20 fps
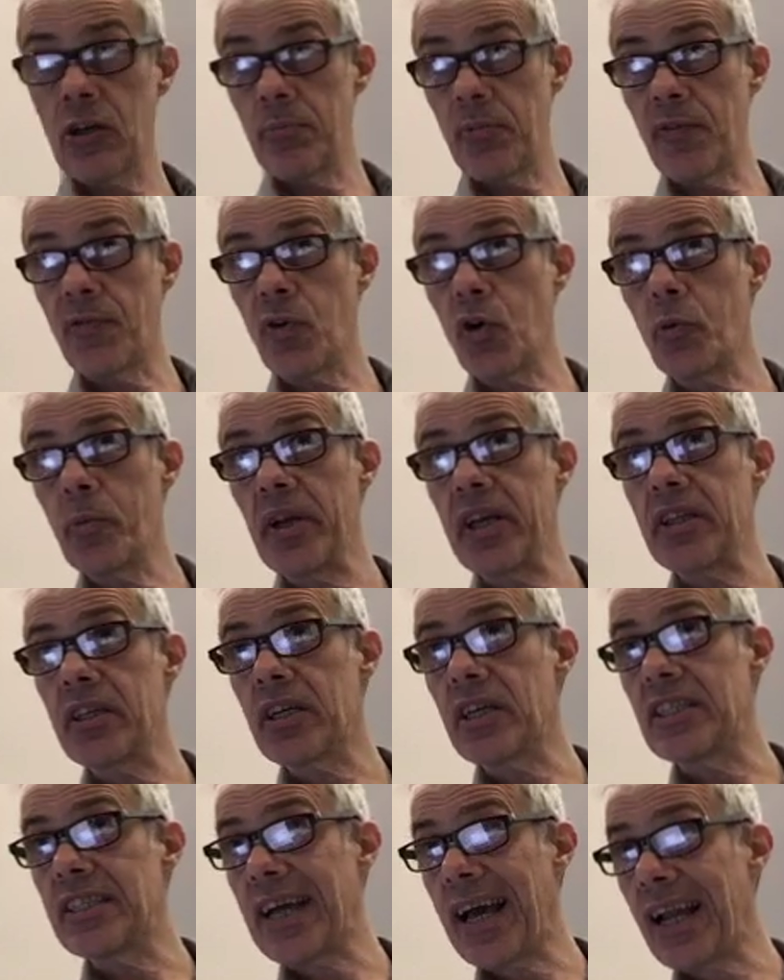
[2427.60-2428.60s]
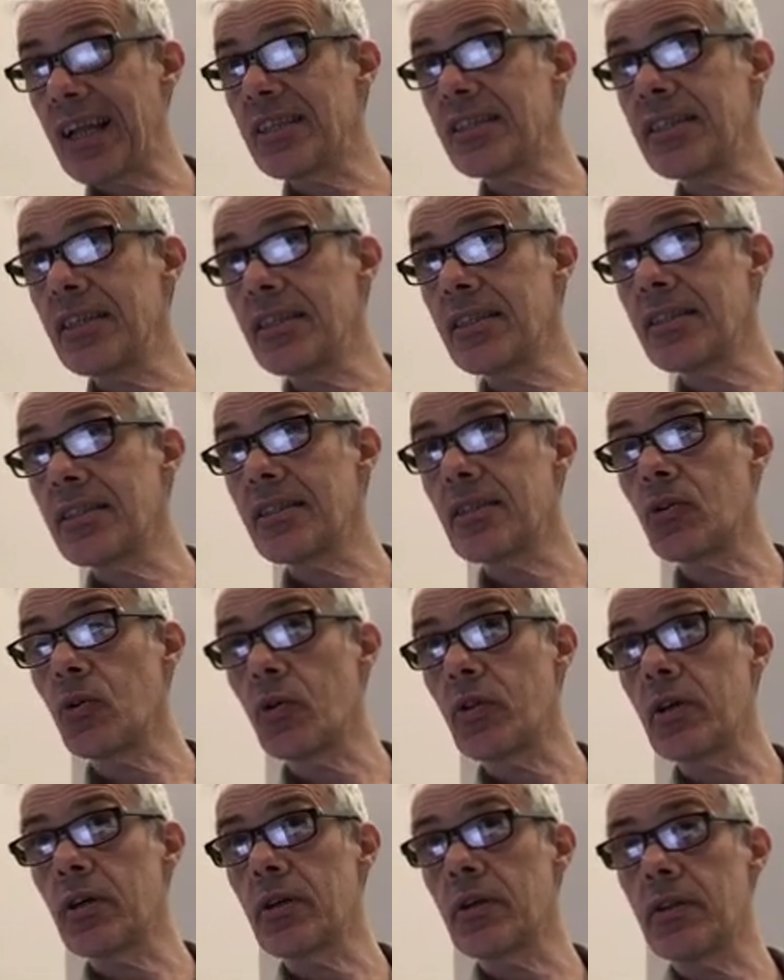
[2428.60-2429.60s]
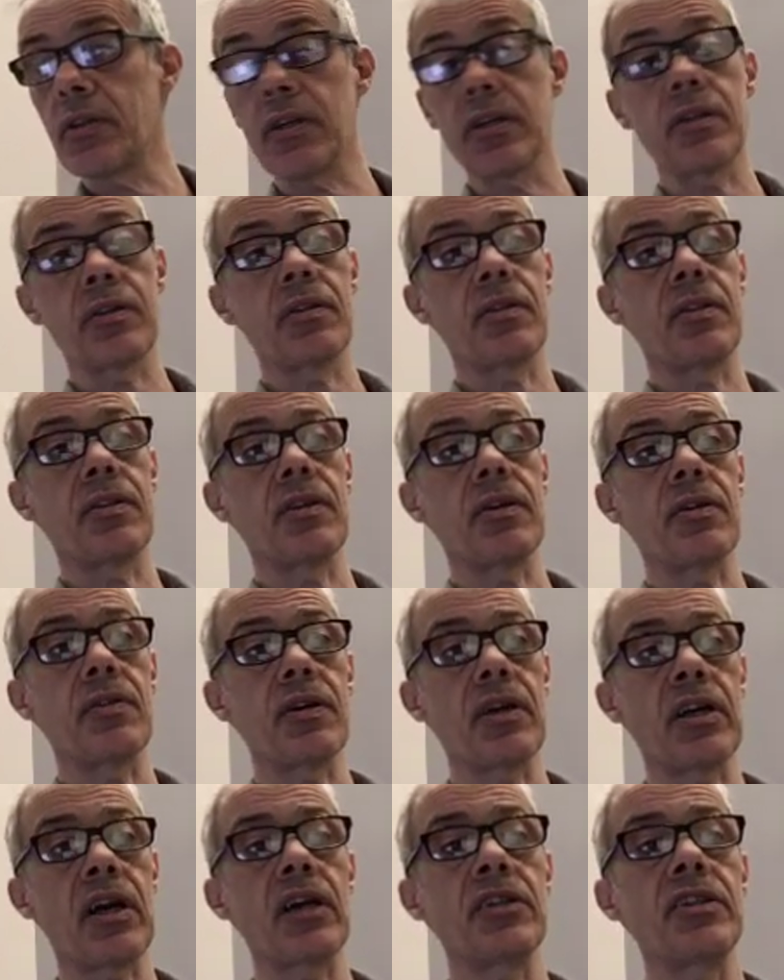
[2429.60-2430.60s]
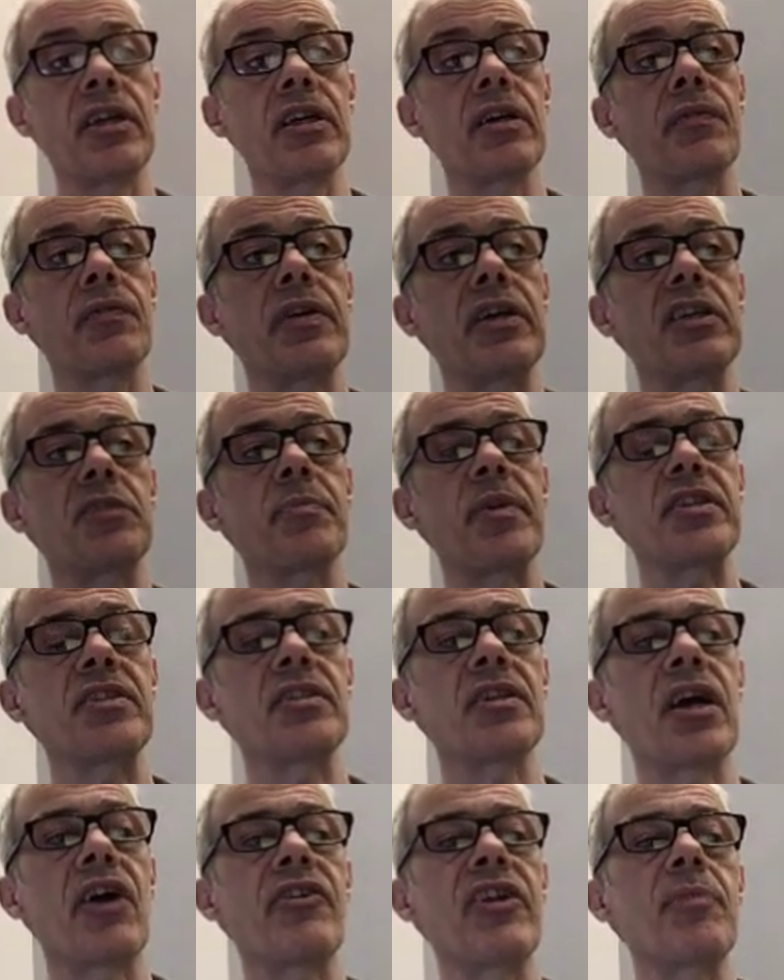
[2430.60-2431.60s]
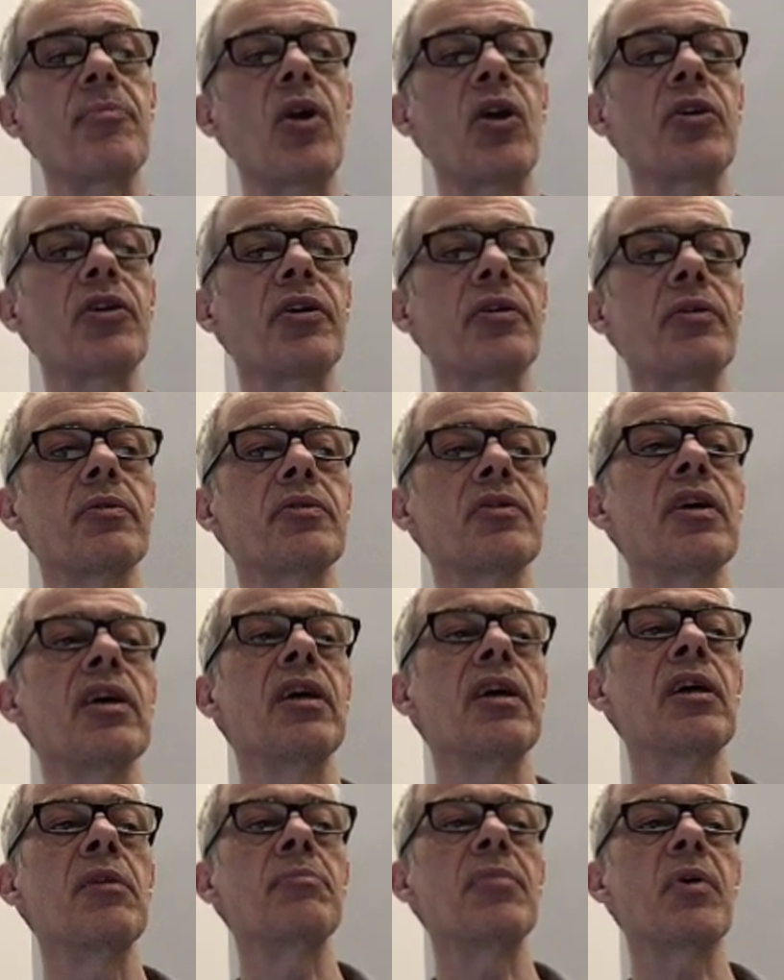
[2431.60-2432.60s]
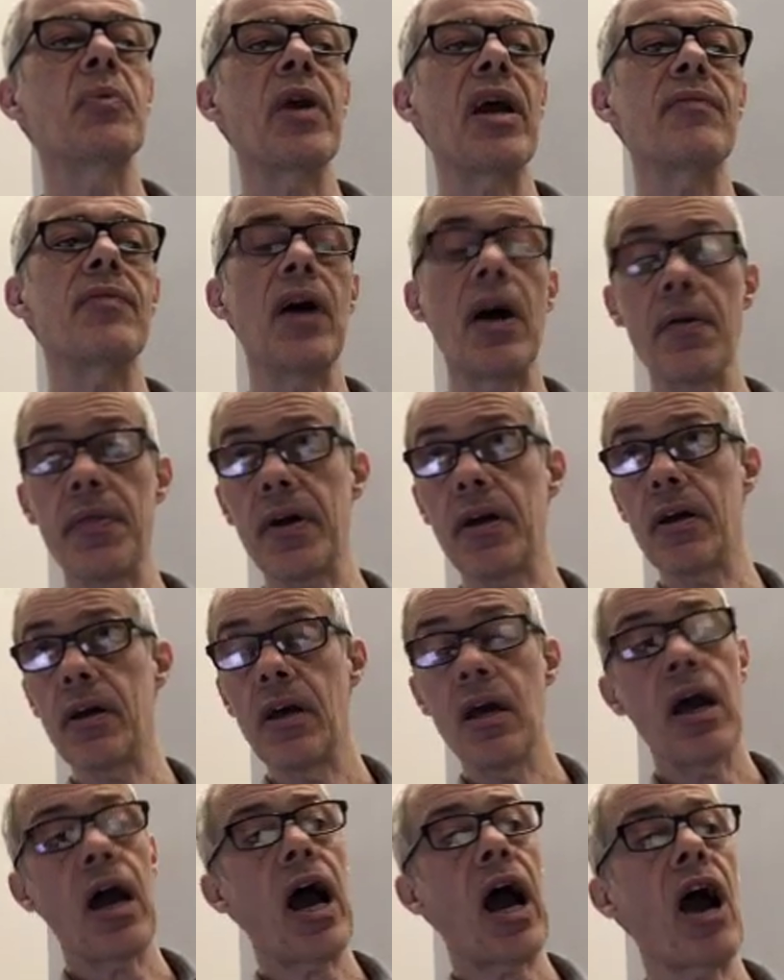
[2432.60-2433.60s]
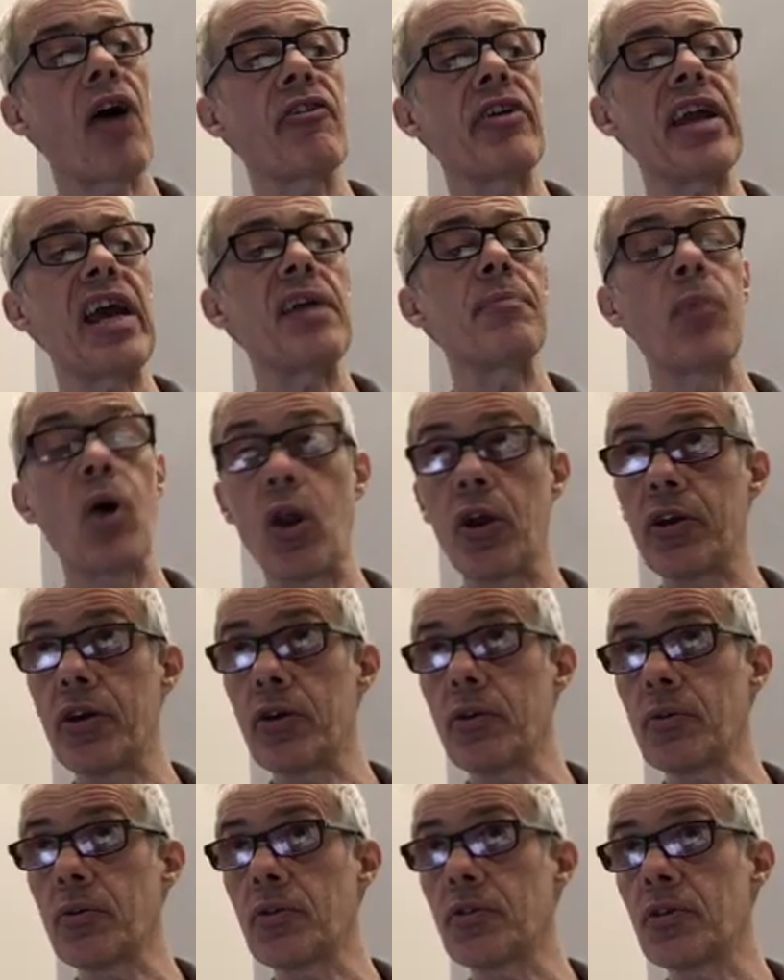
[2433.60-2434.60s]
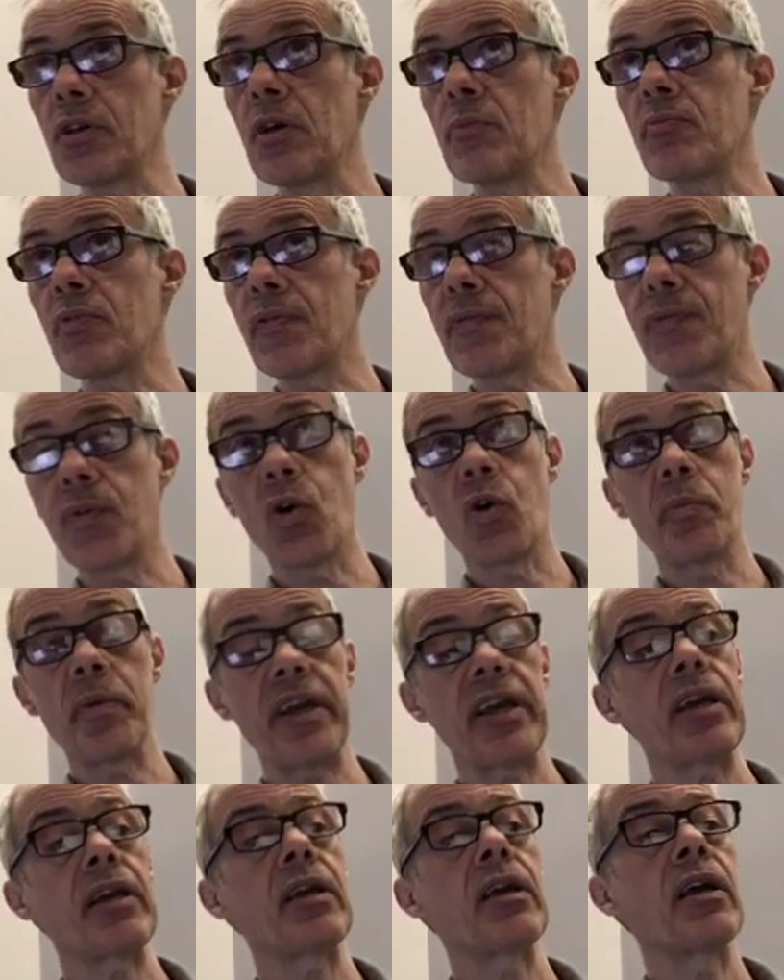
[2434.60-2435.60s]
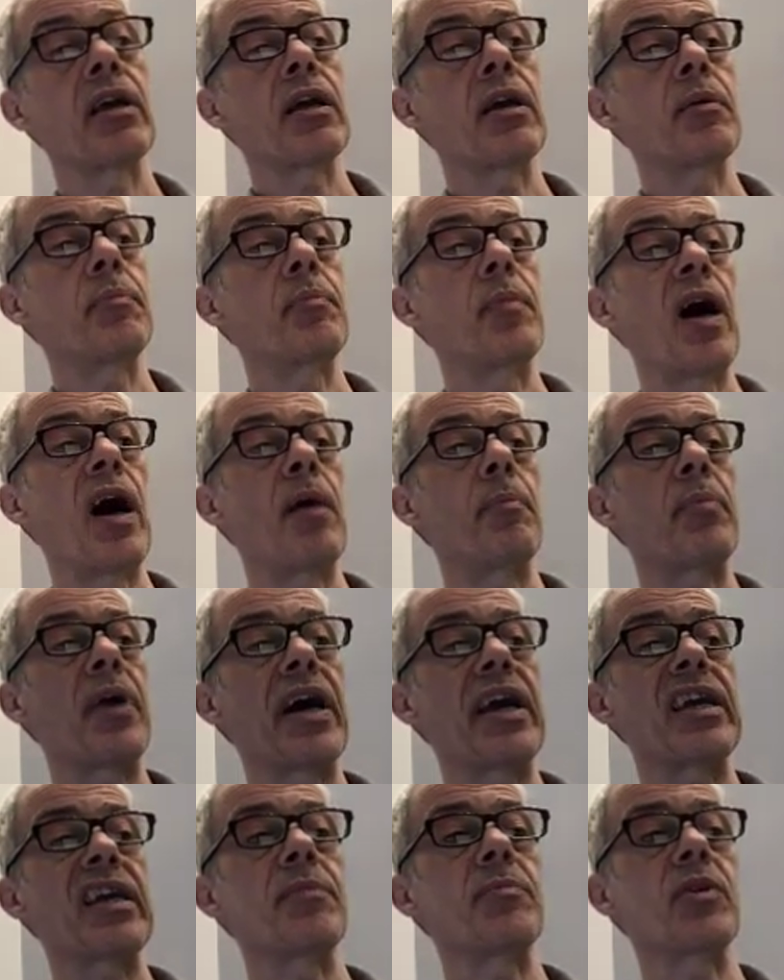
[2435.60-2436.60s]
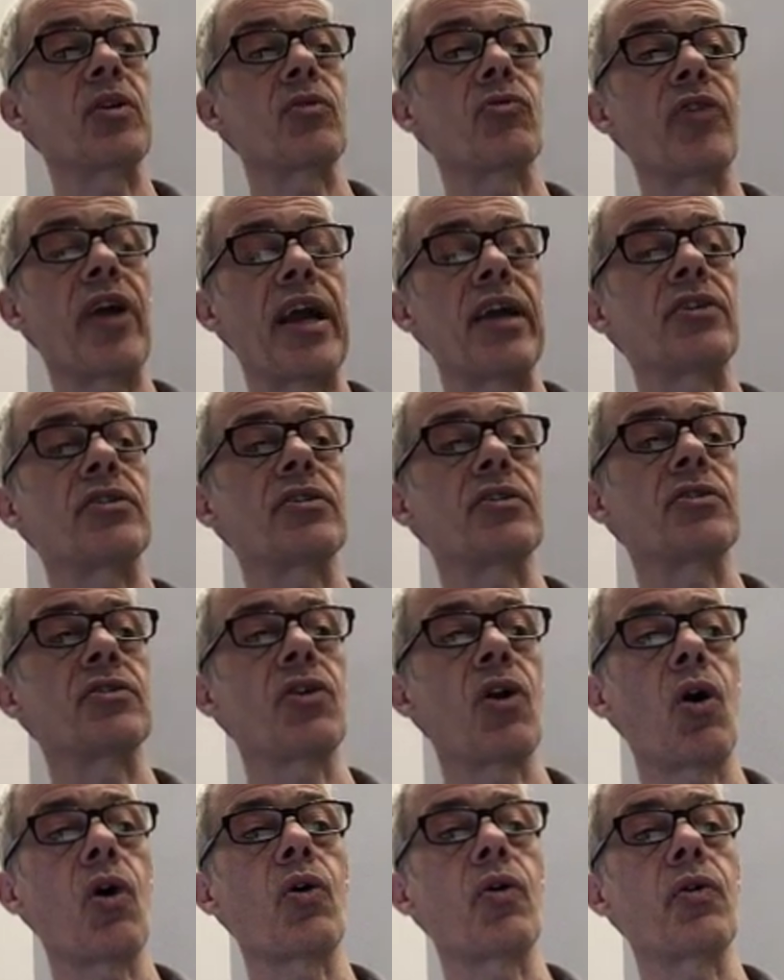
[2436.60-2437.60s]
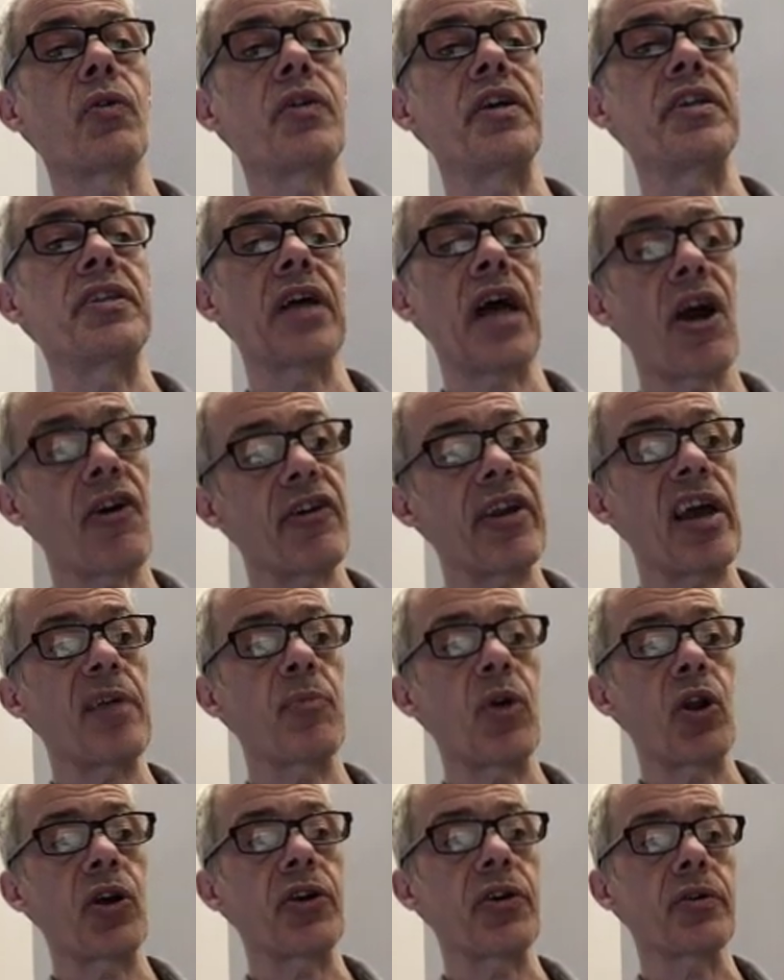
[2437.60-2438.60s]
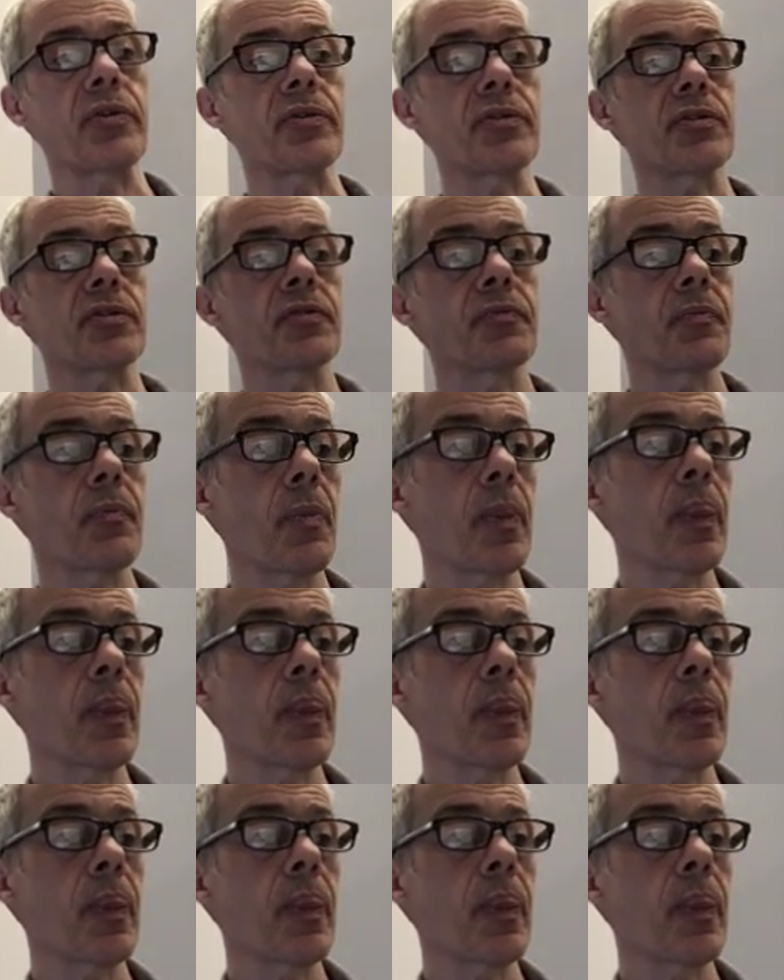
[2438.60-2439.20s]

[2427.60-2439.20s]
performing the catalysis or the, the, the, the, cutting of these messenger RNA molecules, but we have other RNA molecules performing um, biochemical reactions on these RNA molecules.